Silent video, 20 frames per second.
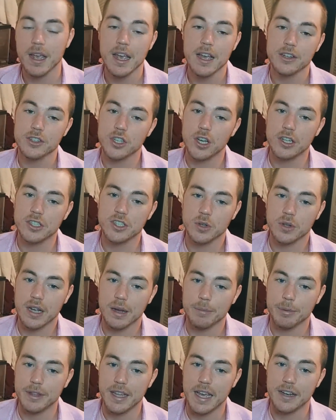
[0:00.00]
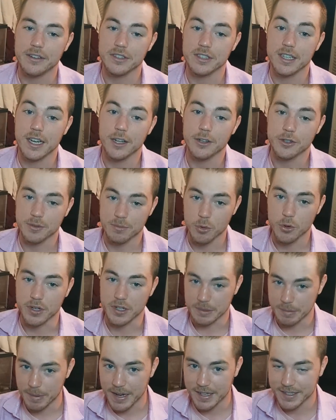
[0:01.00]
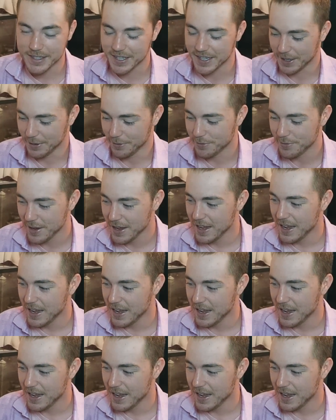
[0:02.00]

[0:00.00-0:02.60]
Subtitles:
It's also a couple $1,000s more expensive,